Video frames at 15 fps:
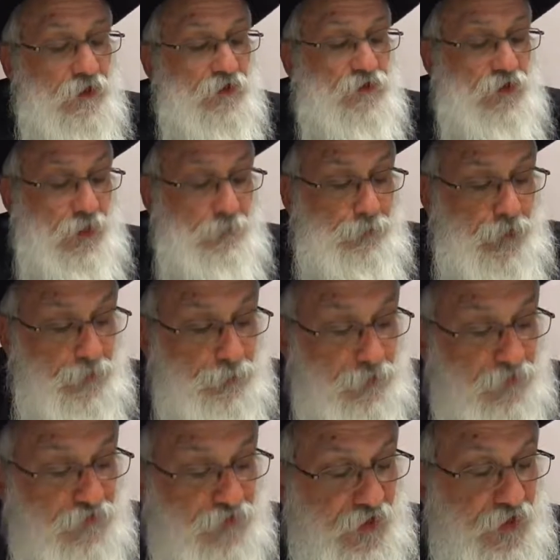Some
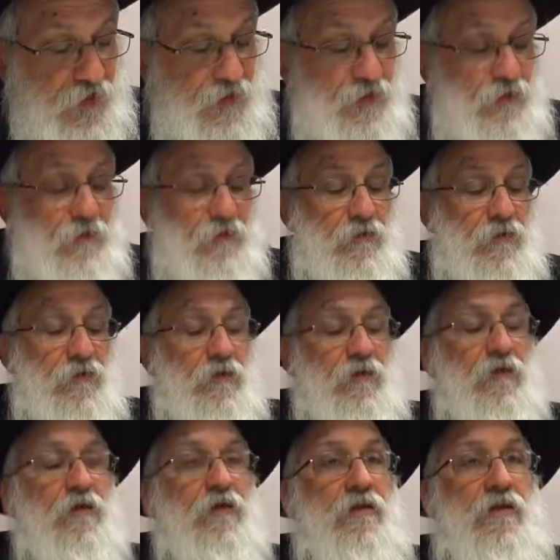people say
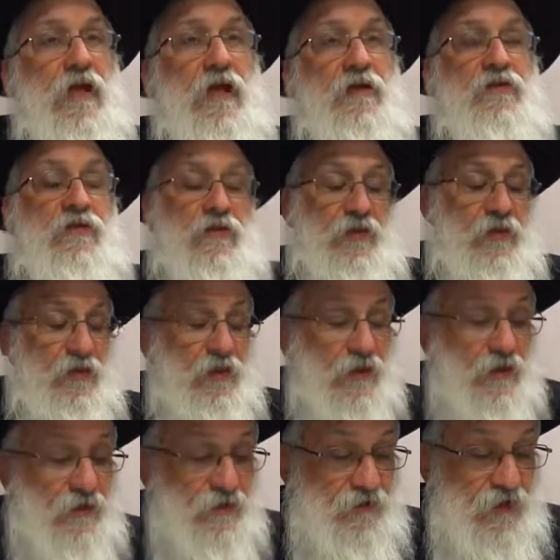that
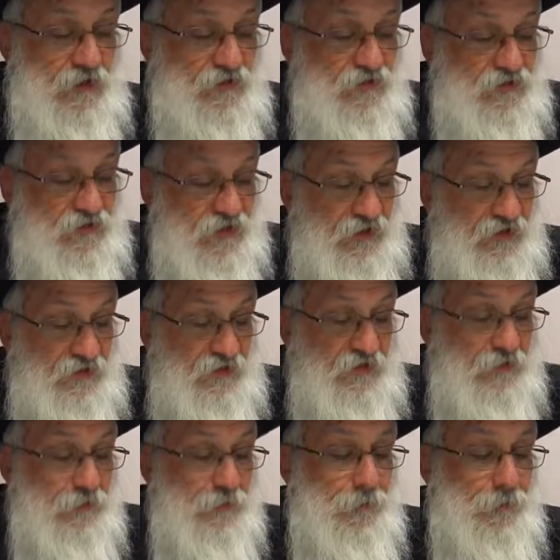they sinned